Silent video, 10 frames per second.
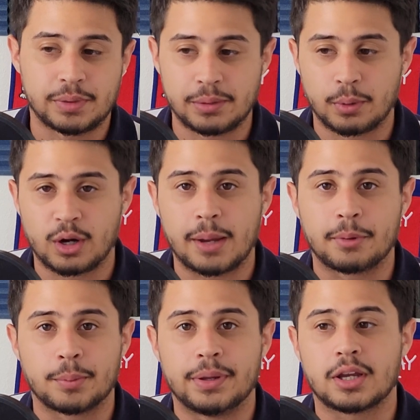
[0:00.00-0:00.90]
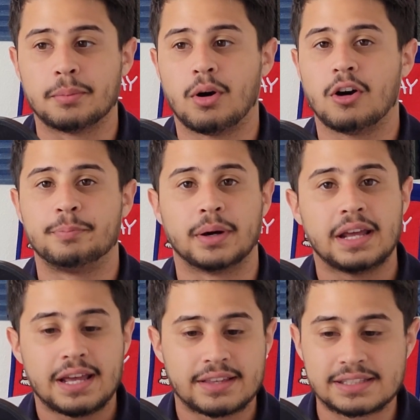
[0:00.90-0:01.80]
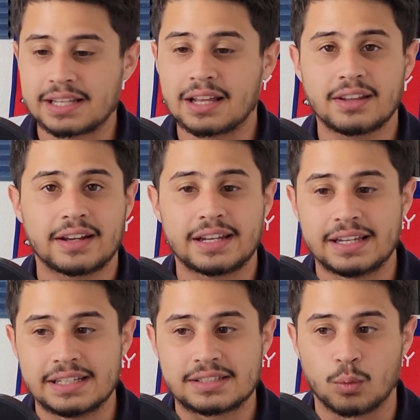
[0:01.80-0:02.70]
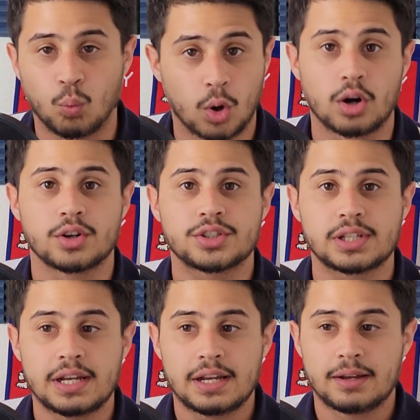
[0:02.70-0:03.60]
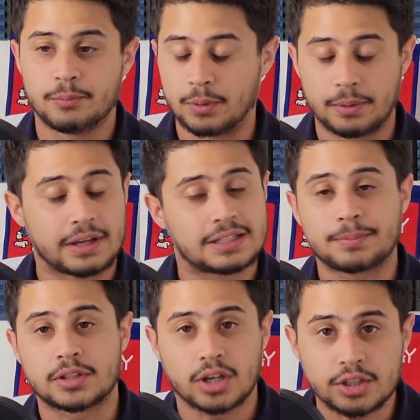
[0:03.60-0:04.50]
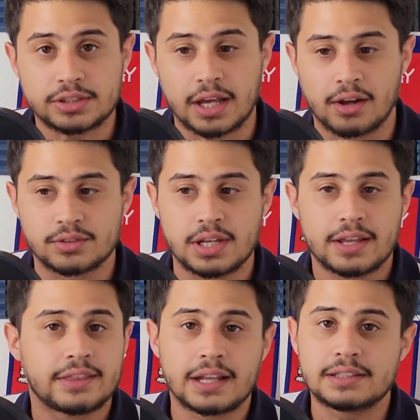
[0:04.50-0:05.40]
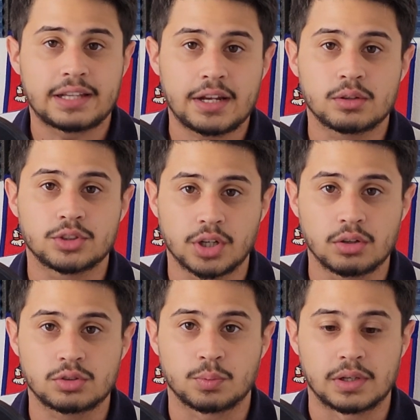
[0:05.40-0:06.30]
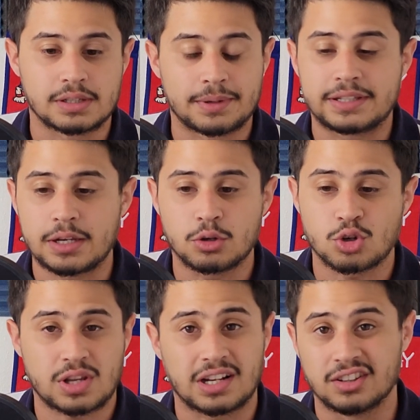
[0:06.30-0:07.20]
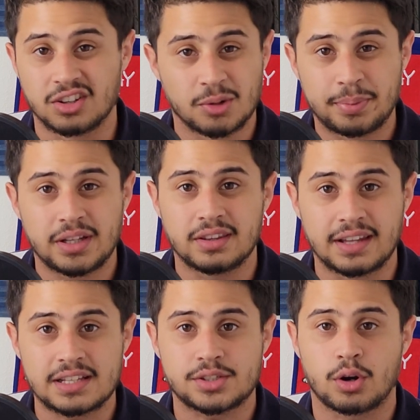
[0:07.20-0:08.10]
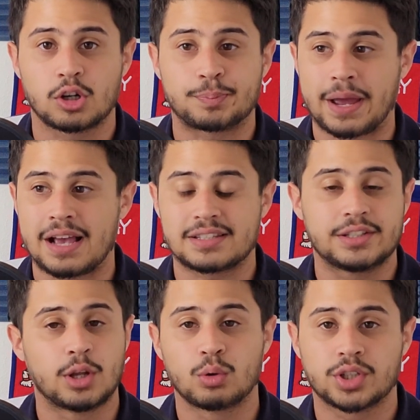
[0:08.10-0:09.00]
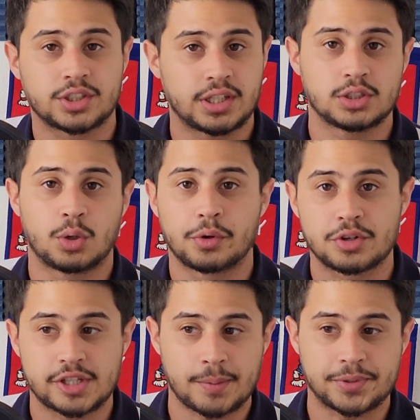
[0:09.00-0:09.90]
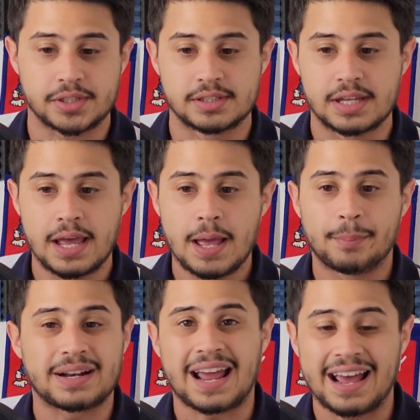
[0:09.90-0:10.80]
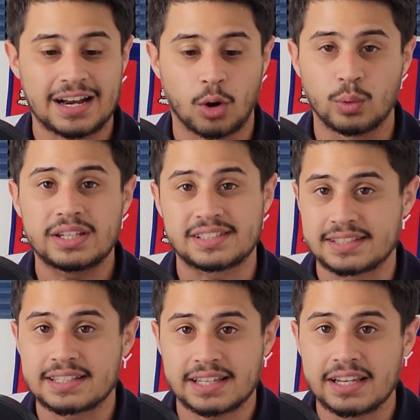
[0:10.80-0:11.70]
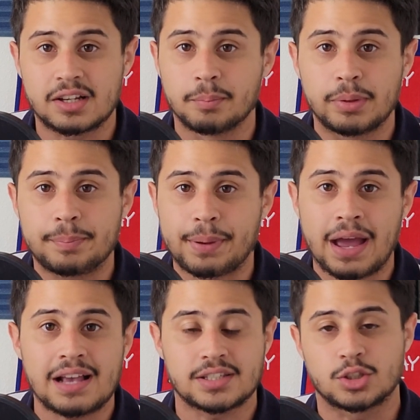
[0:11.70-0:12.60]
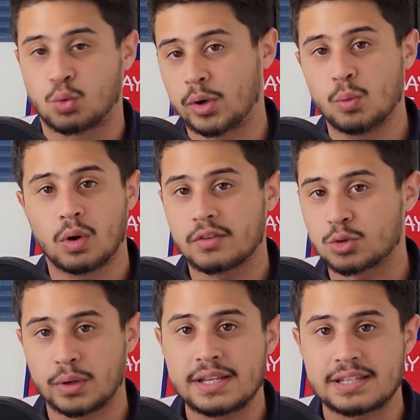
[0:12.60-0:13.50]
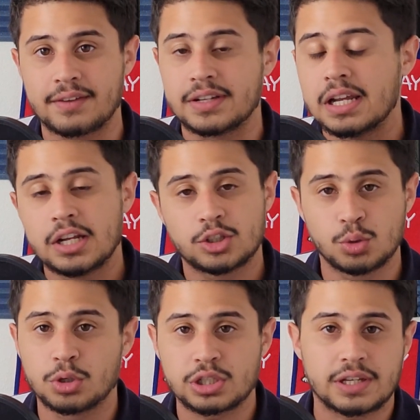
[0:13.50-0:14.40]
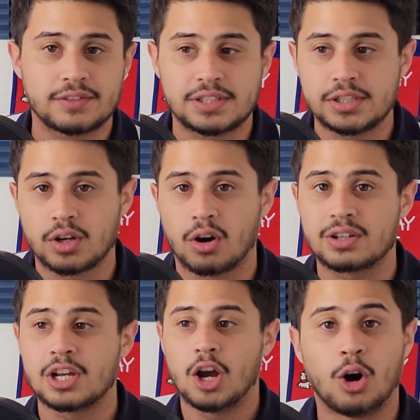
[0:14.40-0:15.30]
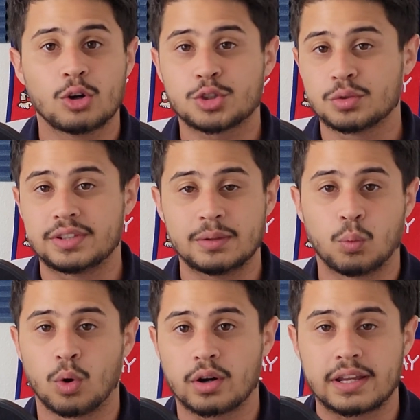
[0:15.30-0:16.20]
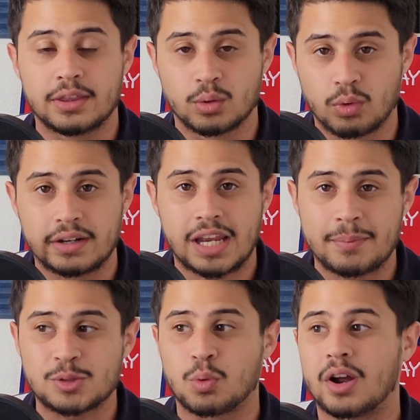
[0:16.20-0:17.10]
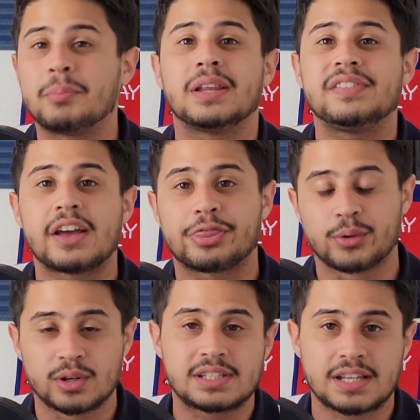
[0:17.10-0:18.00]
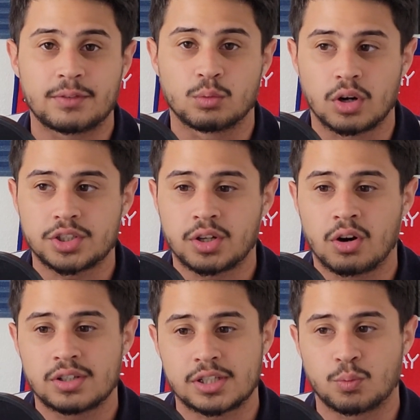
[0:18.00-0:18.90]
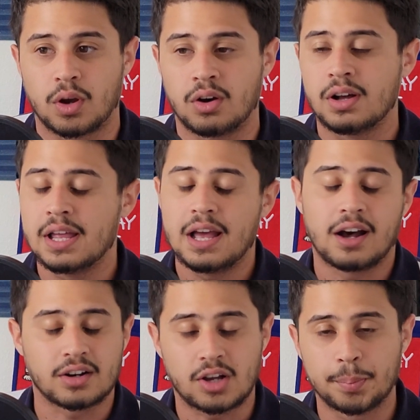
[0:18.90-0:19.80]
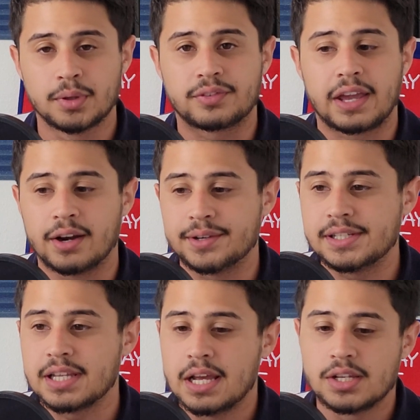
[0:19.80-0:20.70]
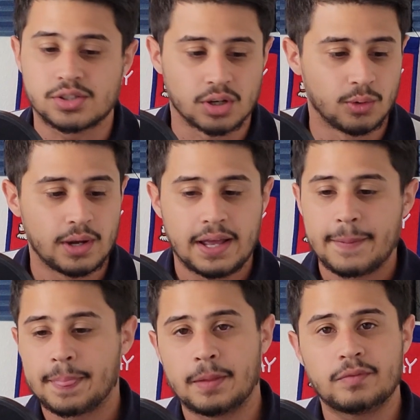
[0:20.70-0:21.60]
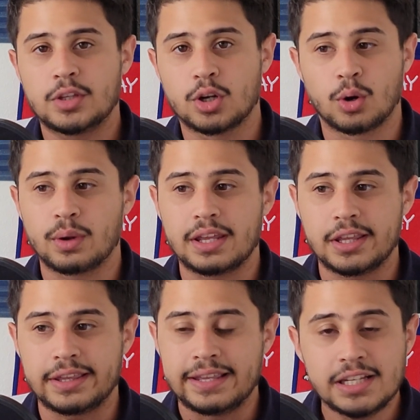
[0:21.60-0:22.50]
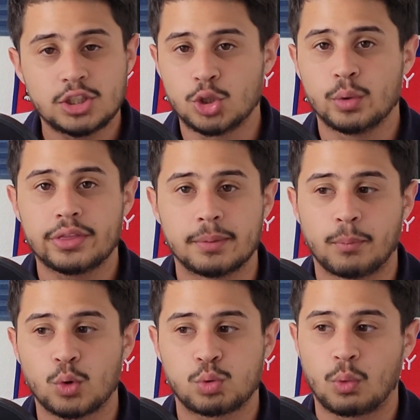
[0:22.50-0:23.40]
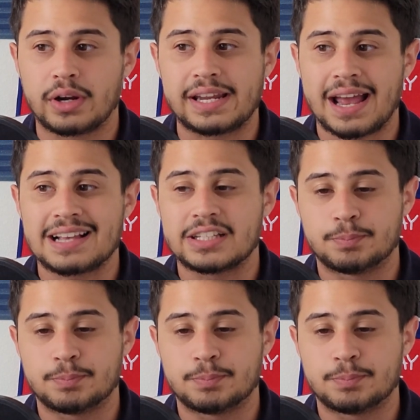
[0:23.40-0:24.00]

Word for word: We weren't able to pick him off, but the stat line is worse except the touchdowns than Daniel Jones was. I mean, Daniel Jones had a little bit less yards passing, no touchdowns, no interceptions, but had only six incomplete passes 21 of 27, 217 yards. Also, did work in the run game as well. I believe he had 37 rush yards as well on a couple of carries. So, you know, he's doing the most with what he has.